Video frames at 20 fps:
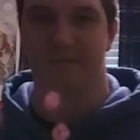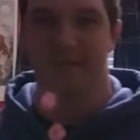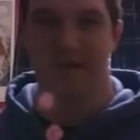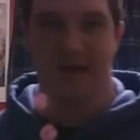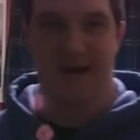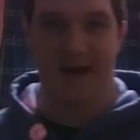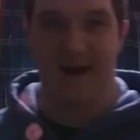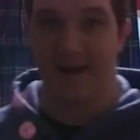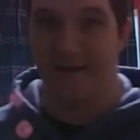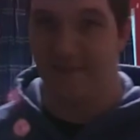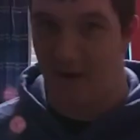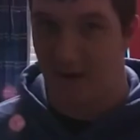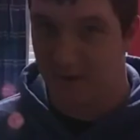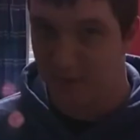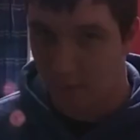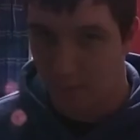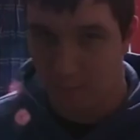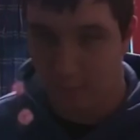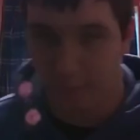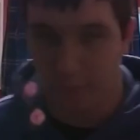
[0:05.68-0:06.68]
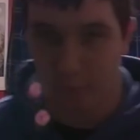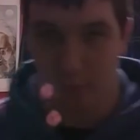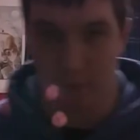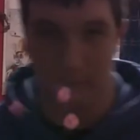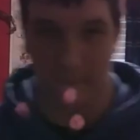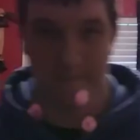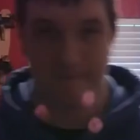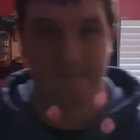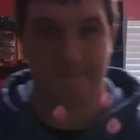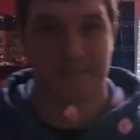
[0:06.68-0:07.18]
that I have not done
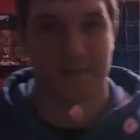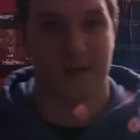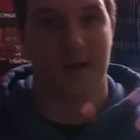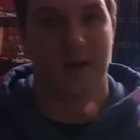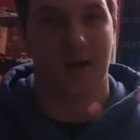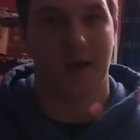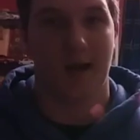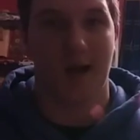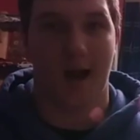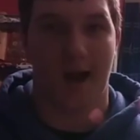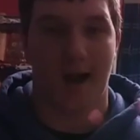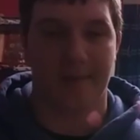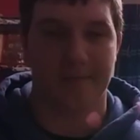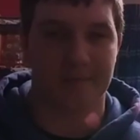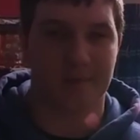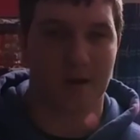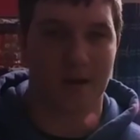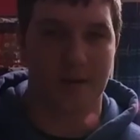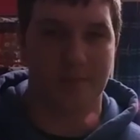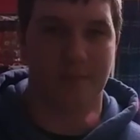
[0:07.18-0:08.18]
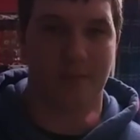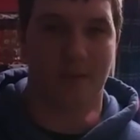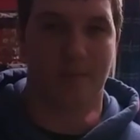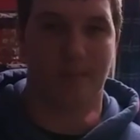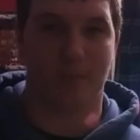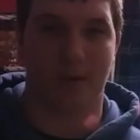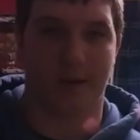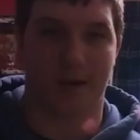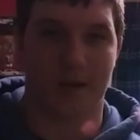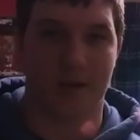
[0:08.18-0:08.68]
before. I'm going to be
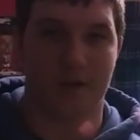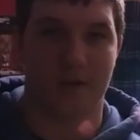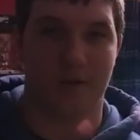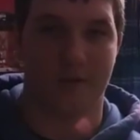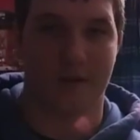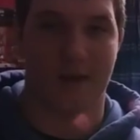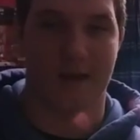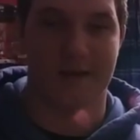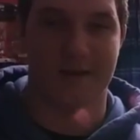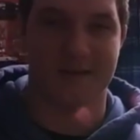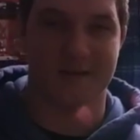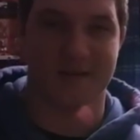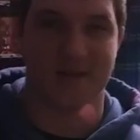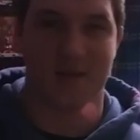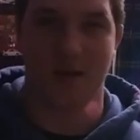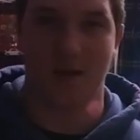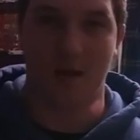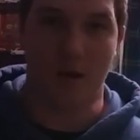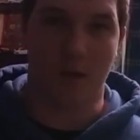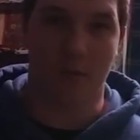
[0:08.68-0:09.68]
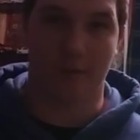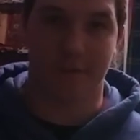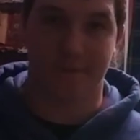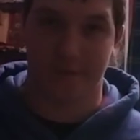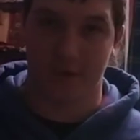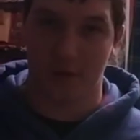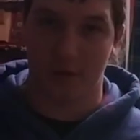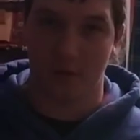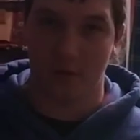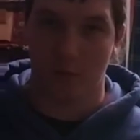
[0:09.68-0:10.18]
bringing you guys a
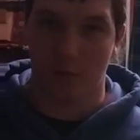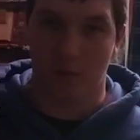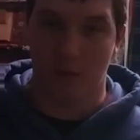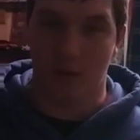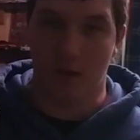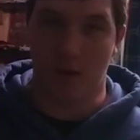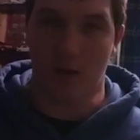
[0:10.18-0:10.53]
review